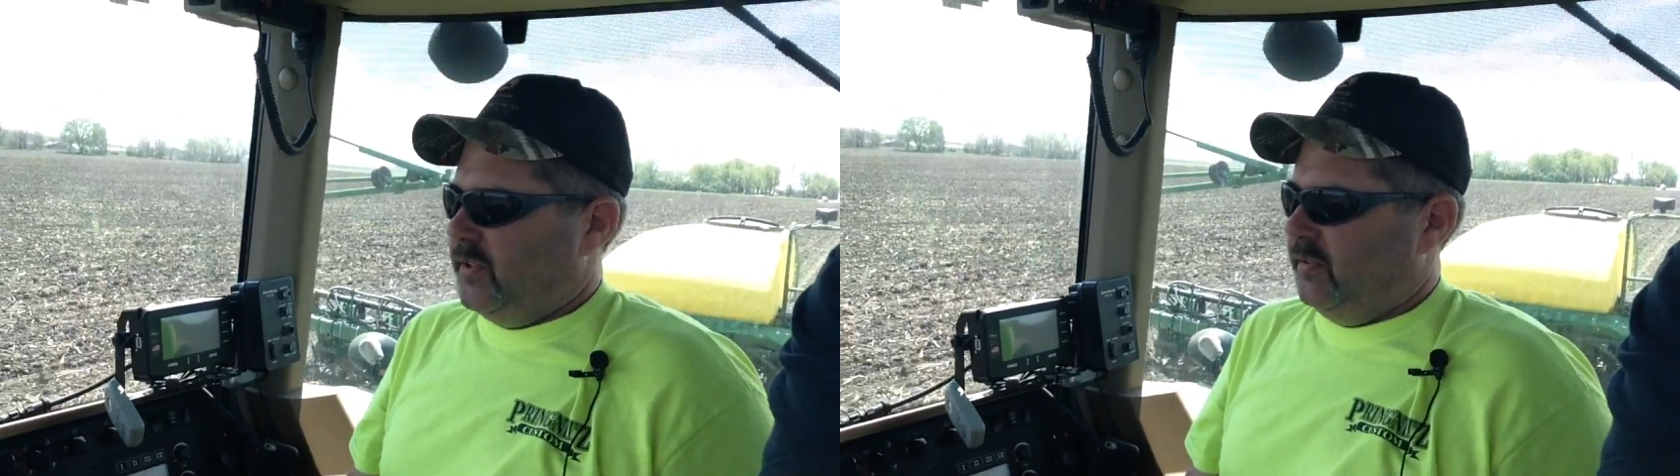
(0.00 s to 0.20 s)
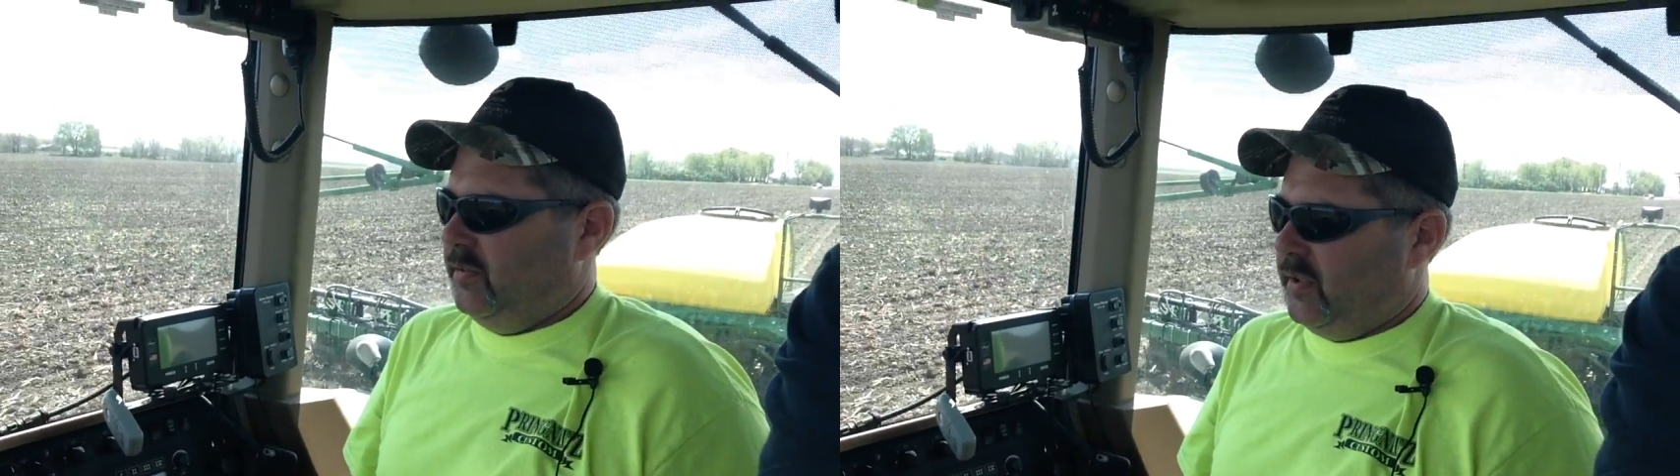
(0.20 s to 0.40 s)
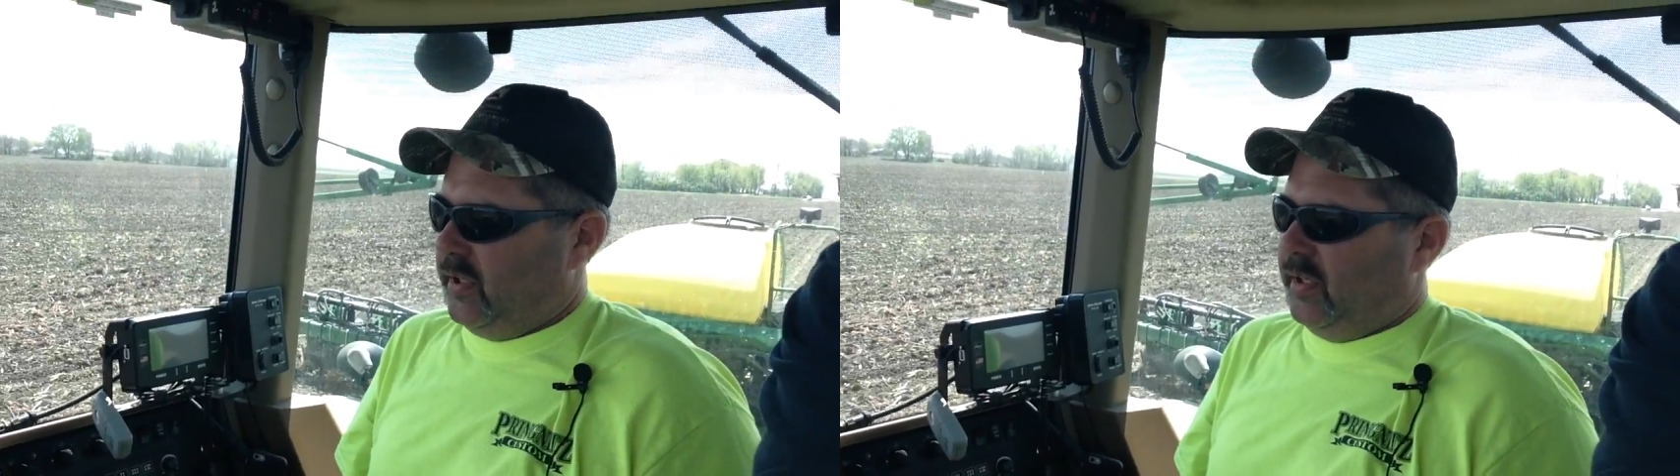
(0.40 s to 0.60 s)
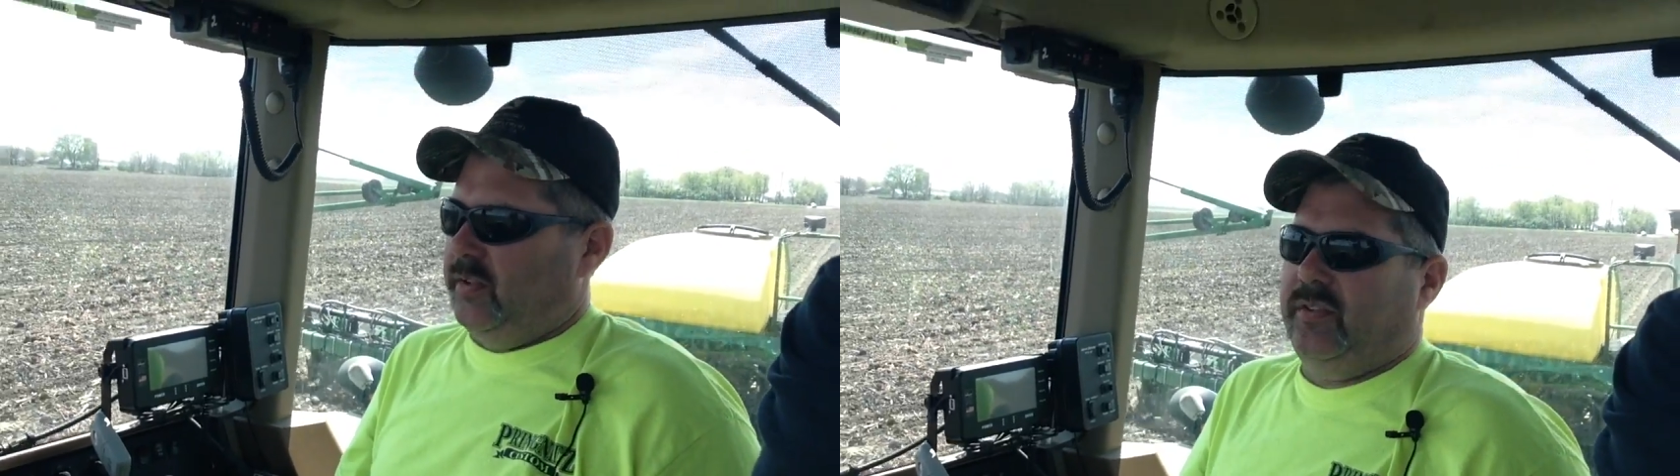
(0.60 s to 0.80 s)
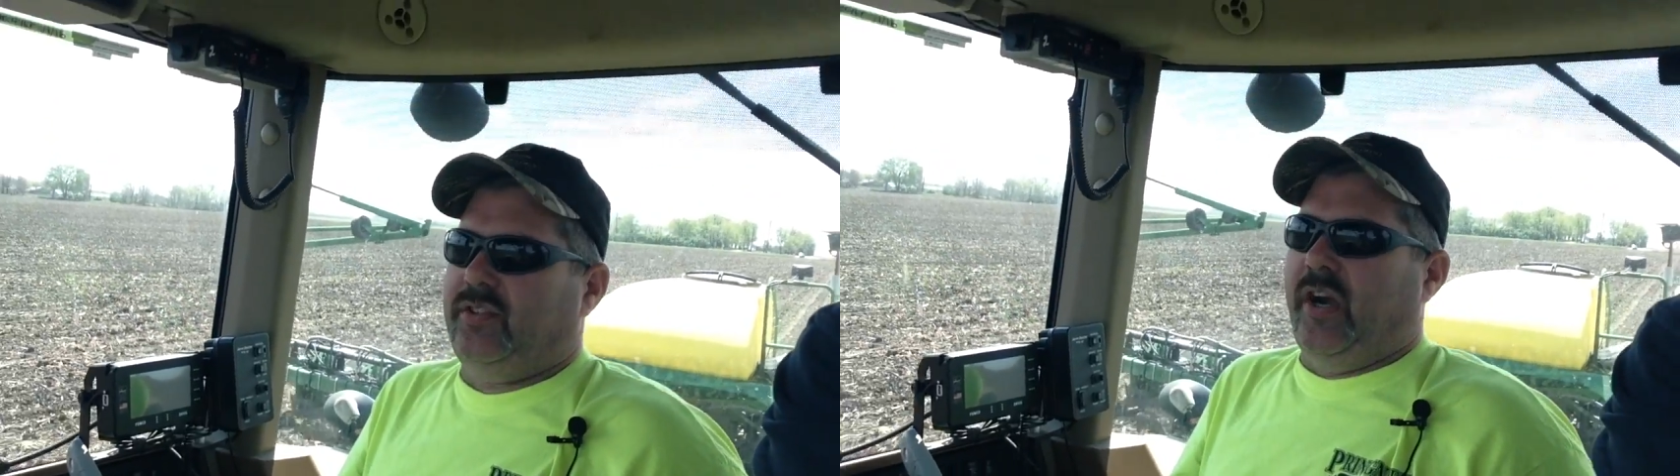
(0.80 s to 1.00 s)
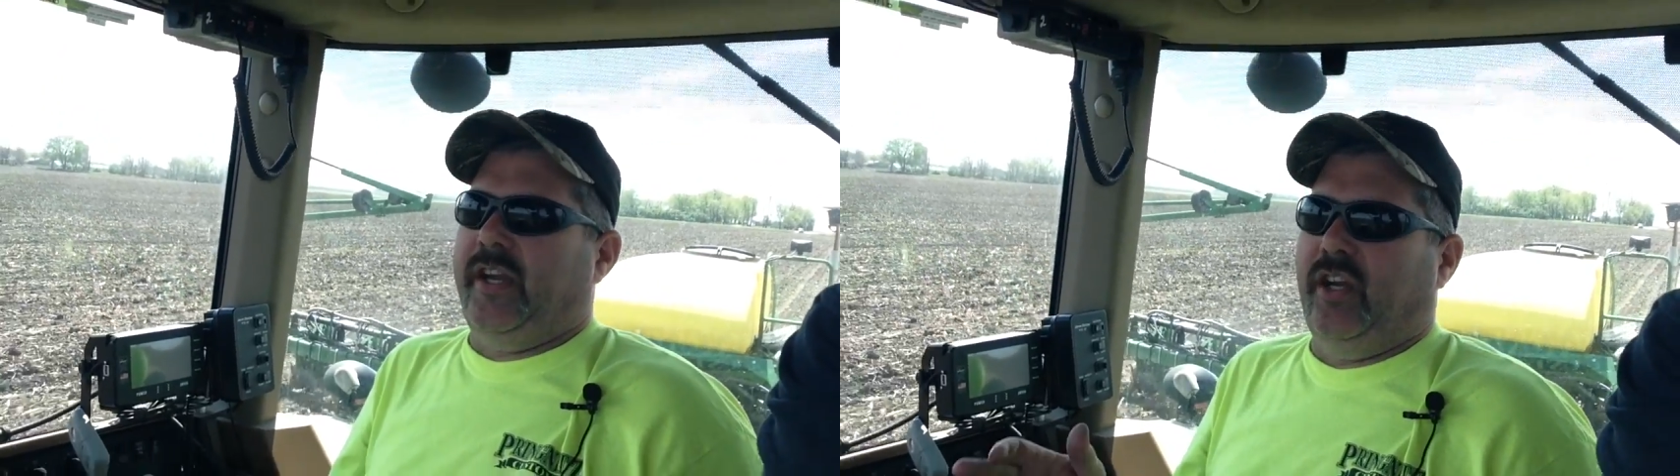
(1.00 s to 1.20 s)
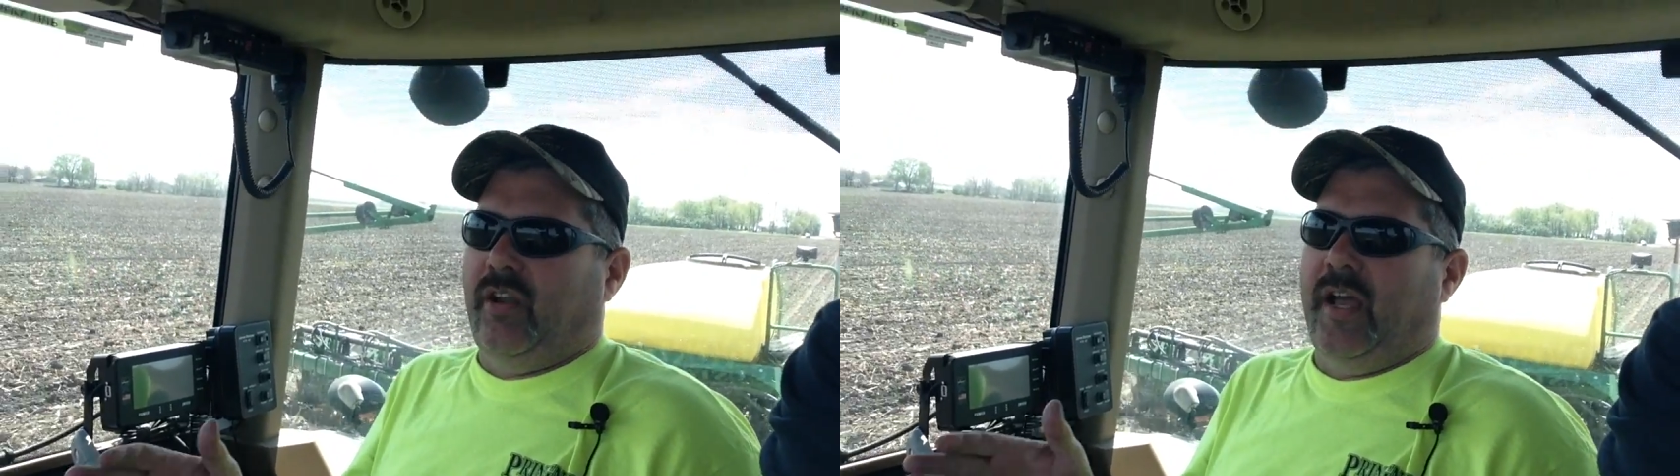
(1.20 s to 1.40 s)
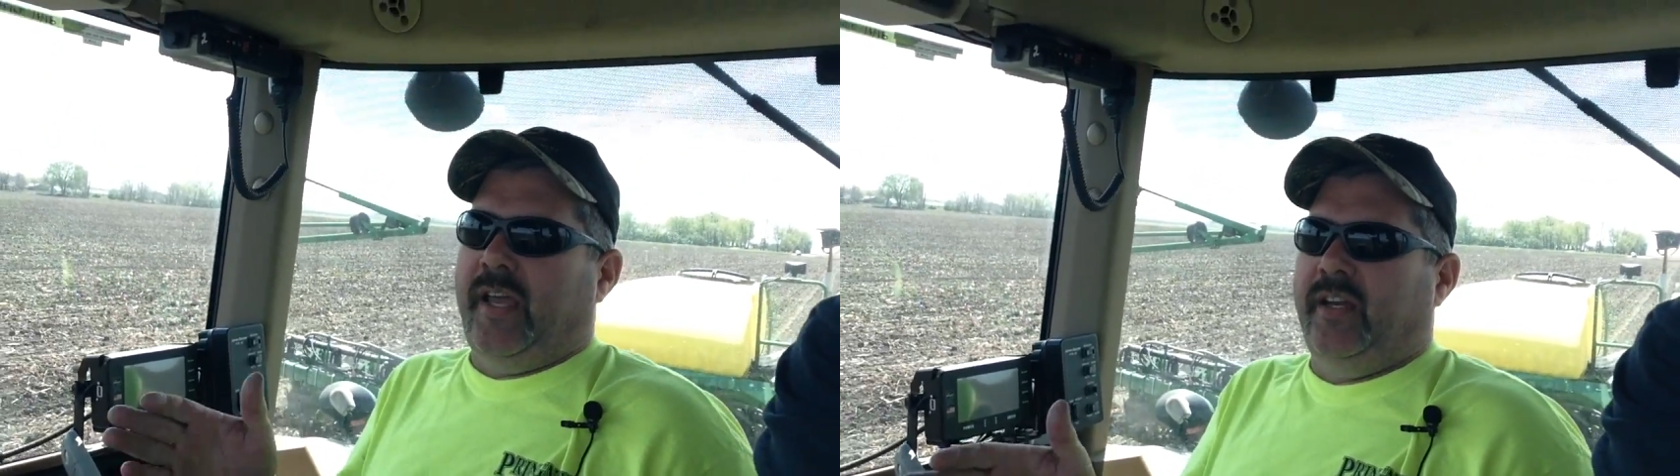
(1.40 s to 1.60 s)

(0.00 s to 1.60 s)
and strike your line,